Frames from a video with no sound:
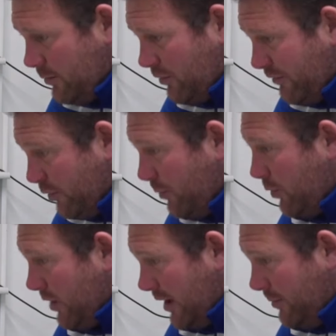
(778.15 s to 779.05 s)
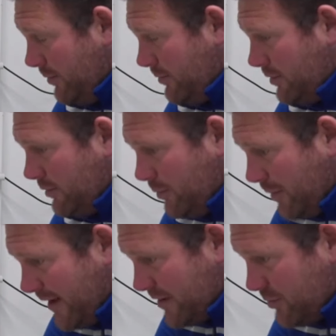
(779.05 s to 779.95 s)
we're a football club, and the
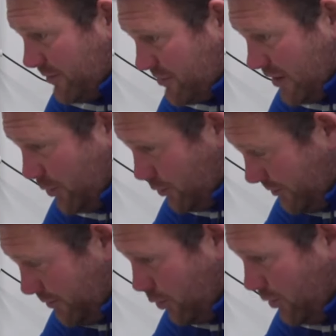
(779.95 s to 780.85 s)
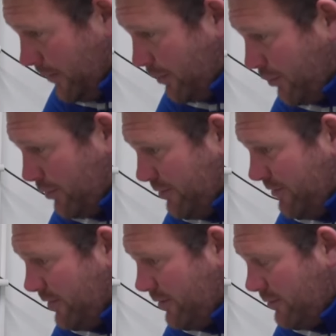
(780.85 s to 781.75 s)
players we've sold have all
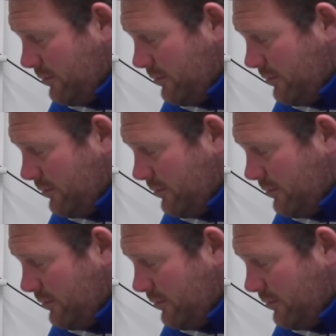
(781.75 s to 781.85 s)
improved.